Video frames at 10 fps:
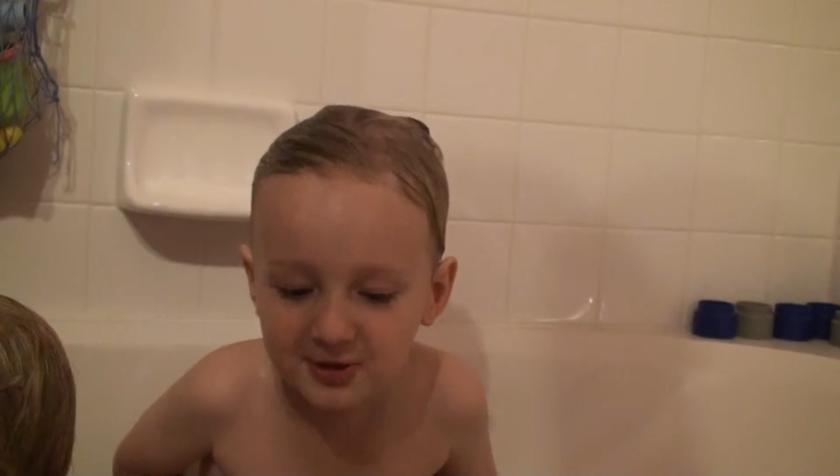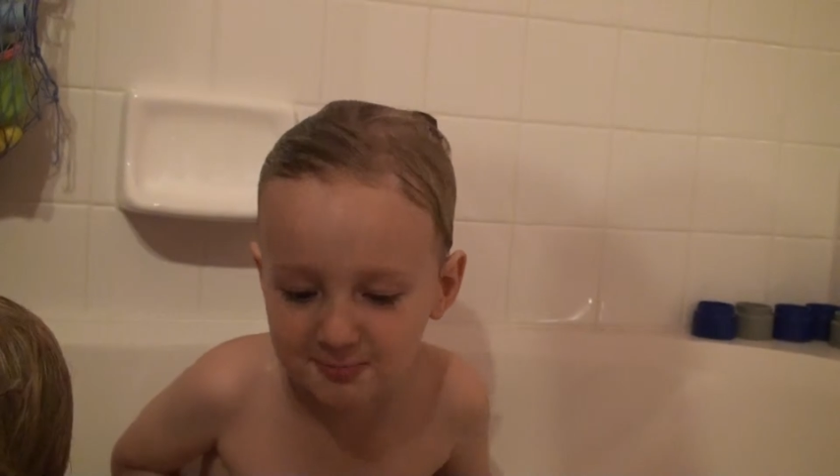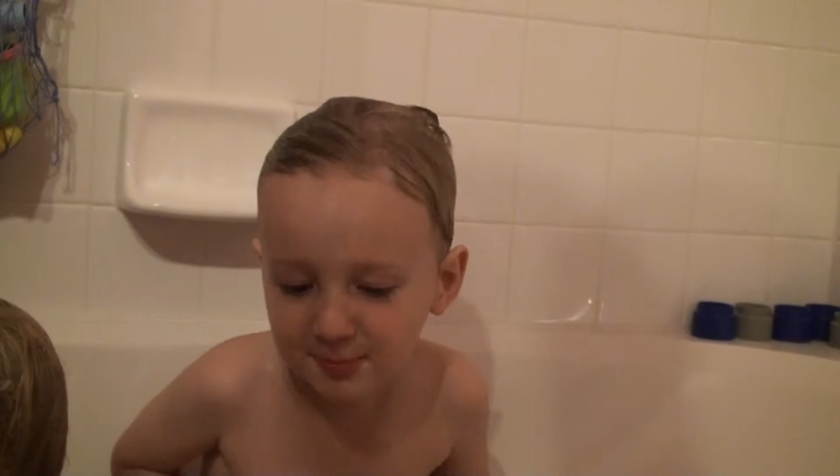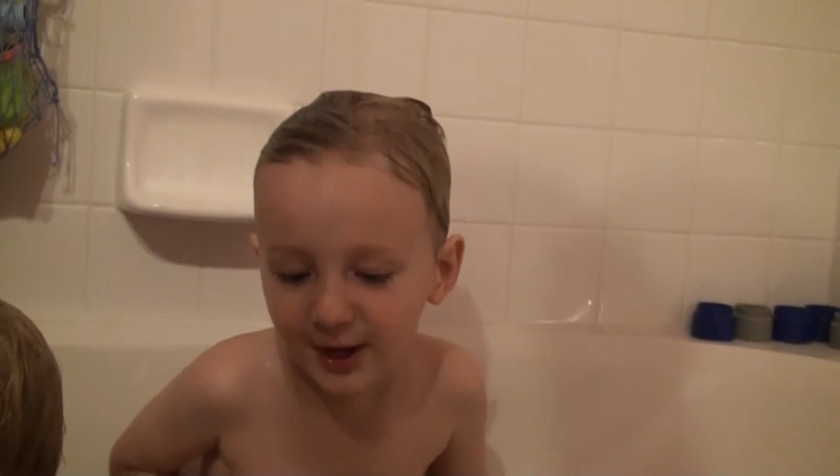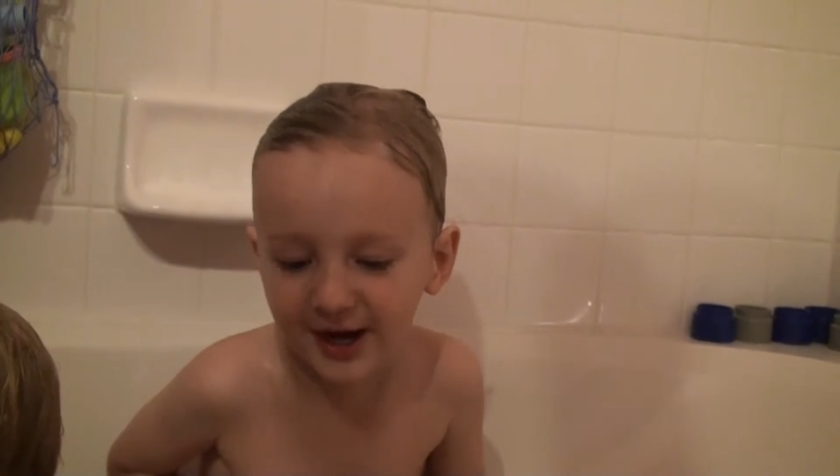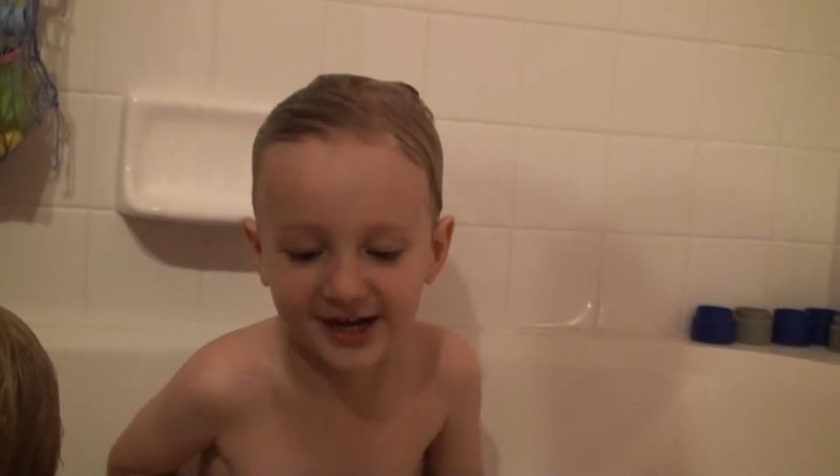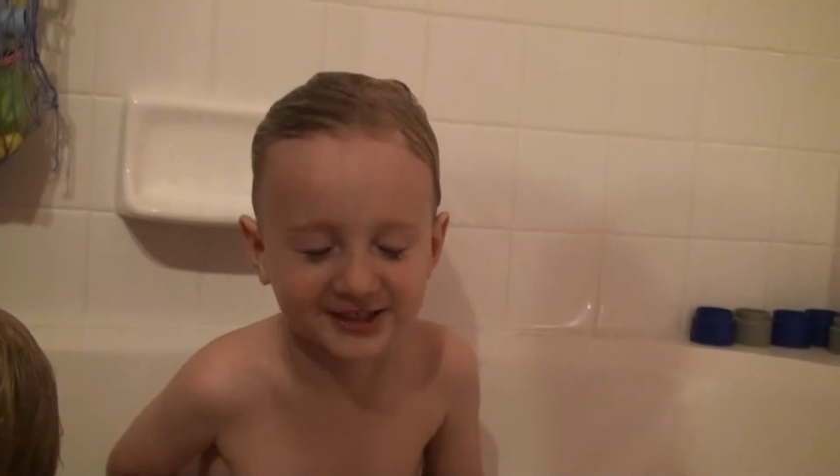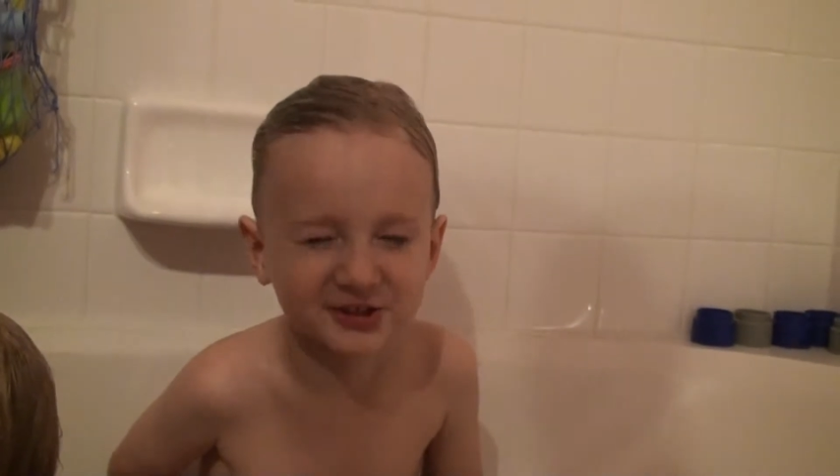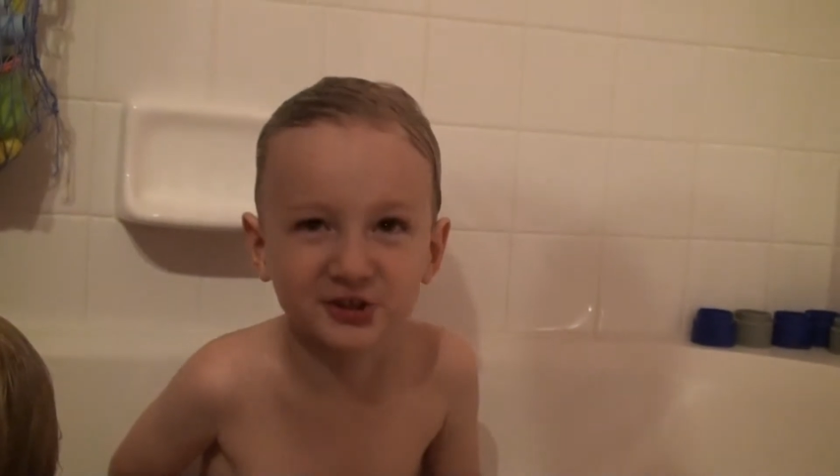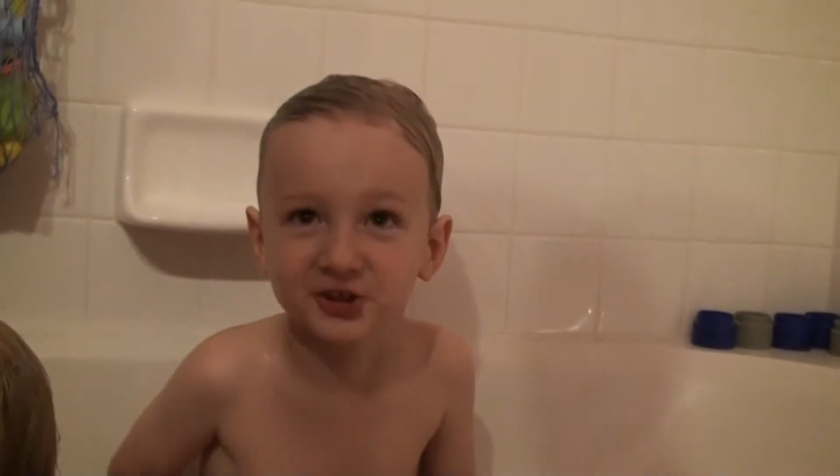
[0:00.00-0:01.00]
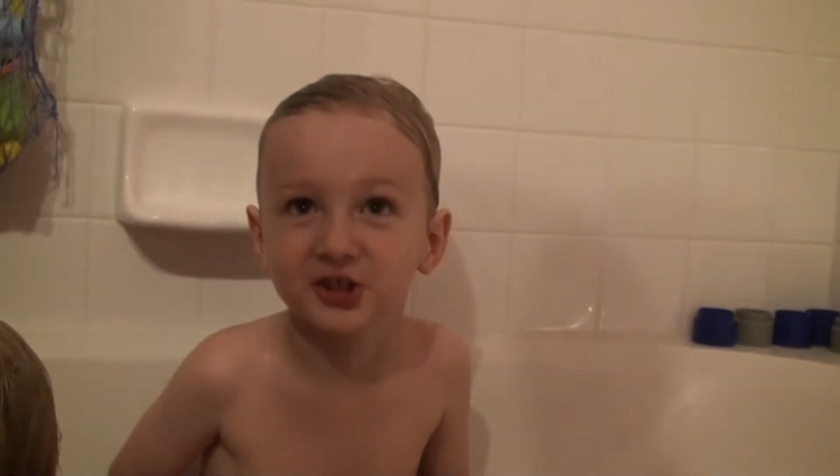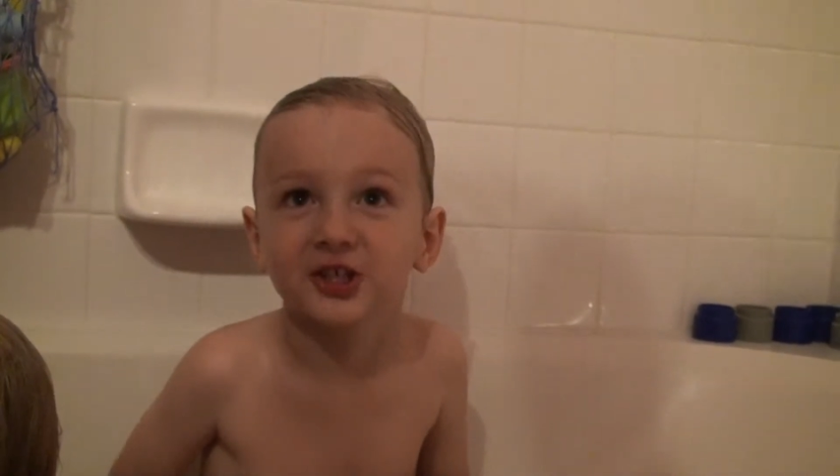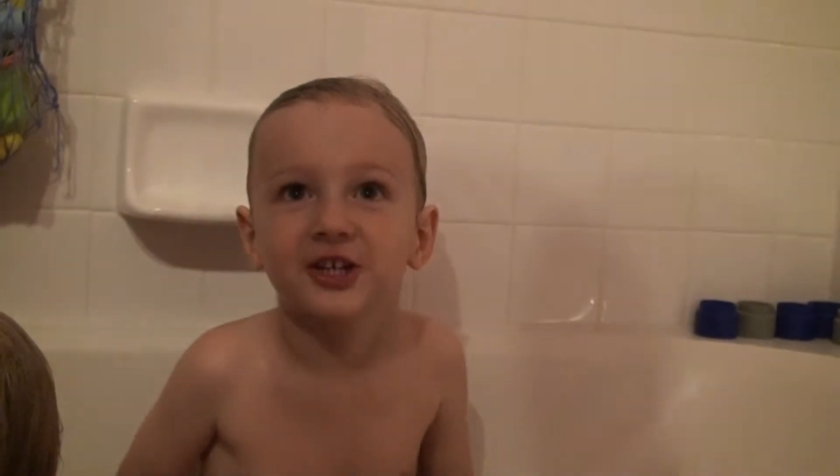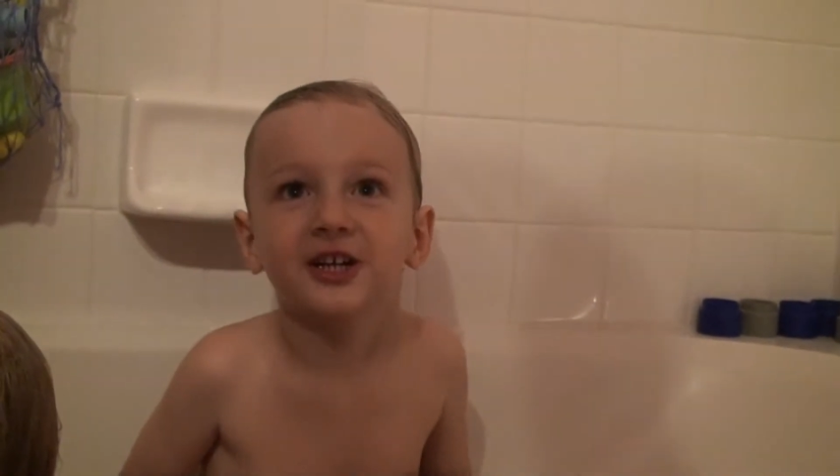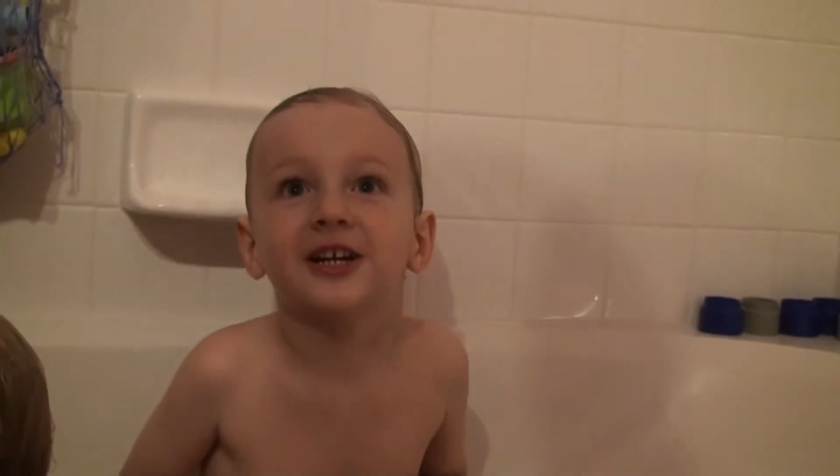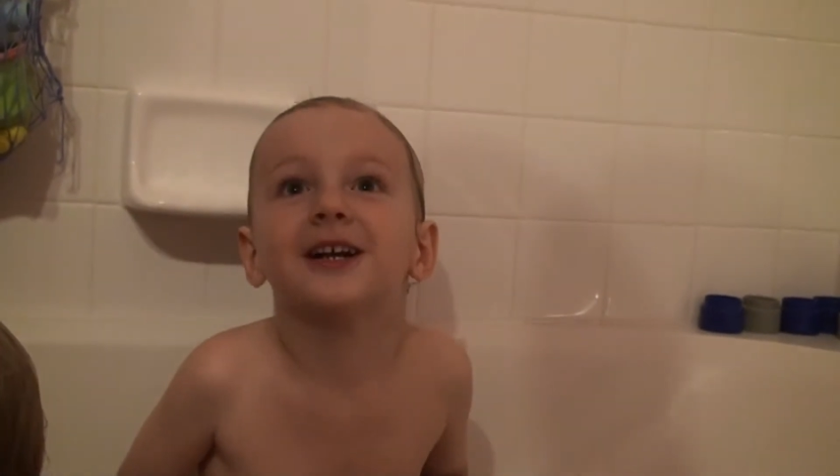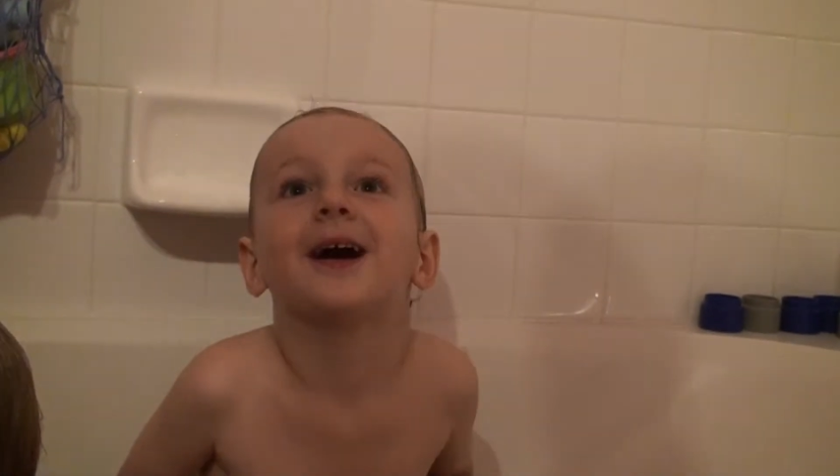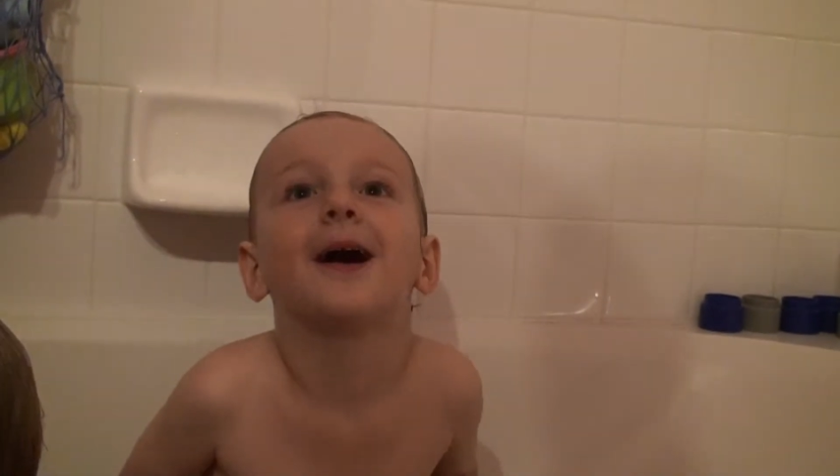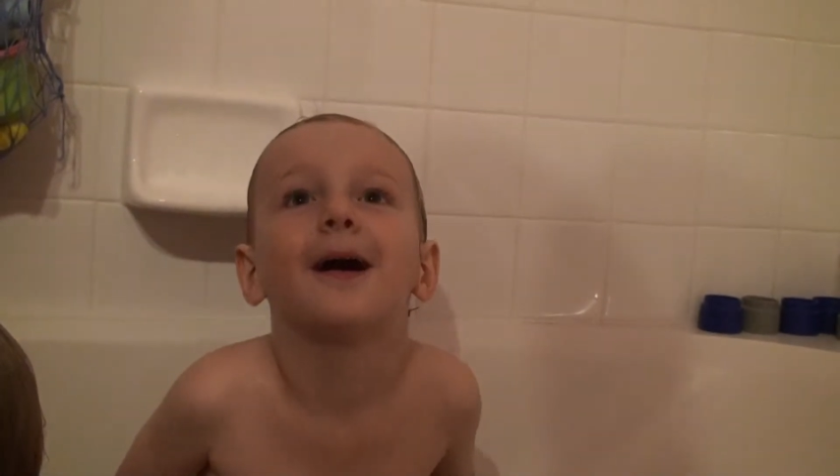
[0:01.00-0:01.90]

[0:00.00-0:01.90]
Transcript: with punch. Yep, when it's